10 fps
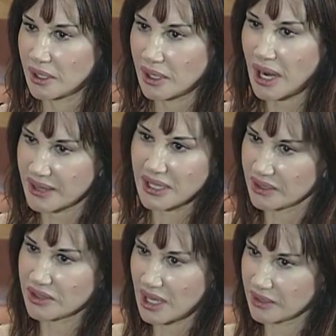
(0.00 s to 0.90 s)
I think
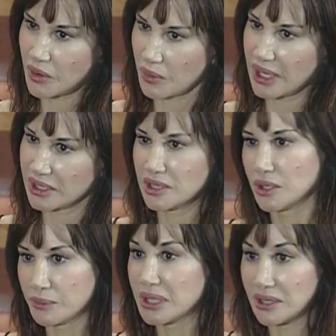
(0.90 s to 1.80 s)
it's kind of a Randy
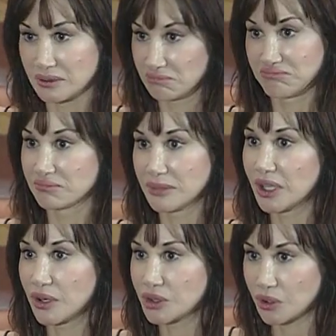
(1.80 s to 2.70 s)
Newman,
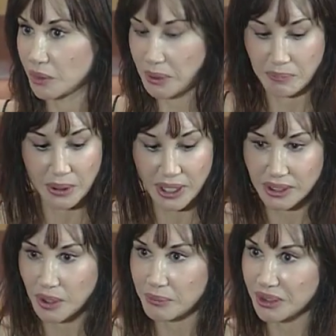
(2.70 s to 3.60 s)
short people got
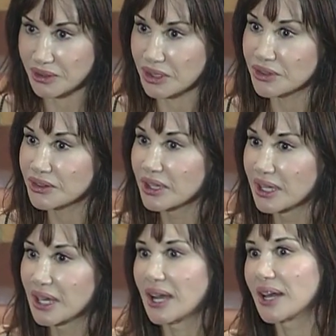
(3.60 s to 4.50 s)
no business.
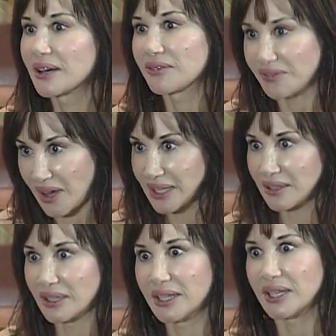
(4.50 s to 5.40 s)
And
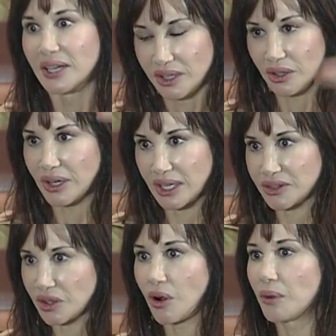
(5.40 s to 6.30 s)
finally, you'll get a
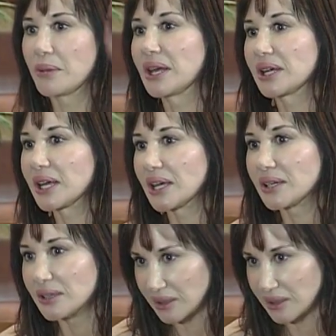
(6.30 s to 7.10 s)
tall man again.